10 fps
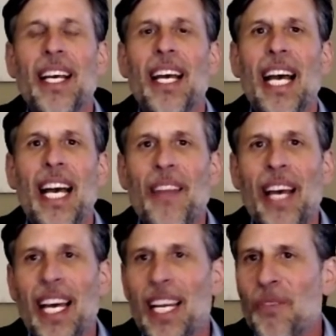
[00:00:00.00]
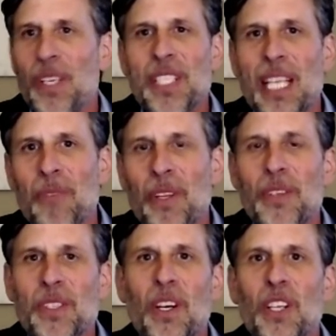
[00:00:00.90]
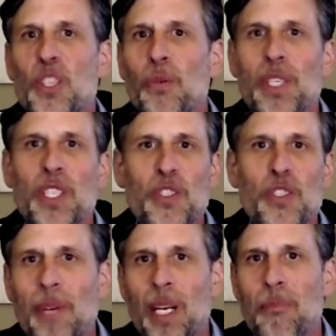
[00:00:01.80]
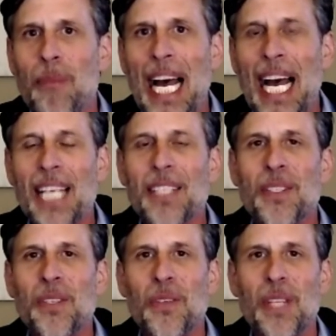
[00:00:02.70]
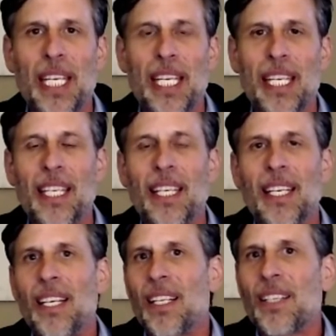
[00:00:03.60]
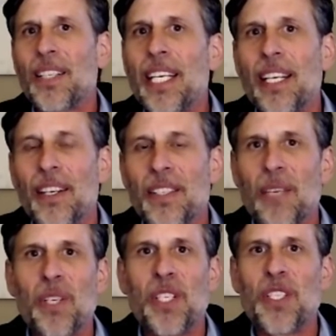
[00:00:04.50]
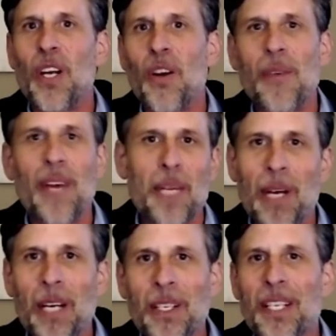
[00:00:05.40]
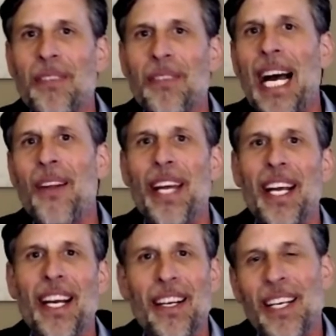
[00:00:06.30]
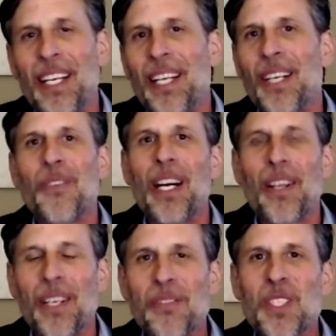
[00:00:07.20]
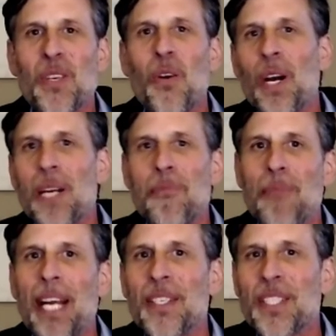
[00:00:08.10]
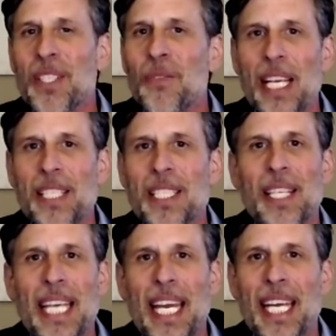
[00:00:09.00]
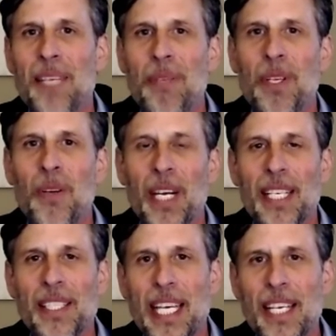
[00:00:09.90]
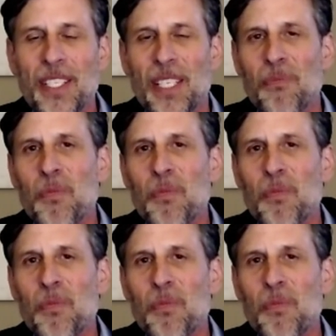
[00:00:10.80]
And then we assemble the results and we distribute them back to the leaders and we show them on a bell curve how their relative score compares to the rest of the ADP organization.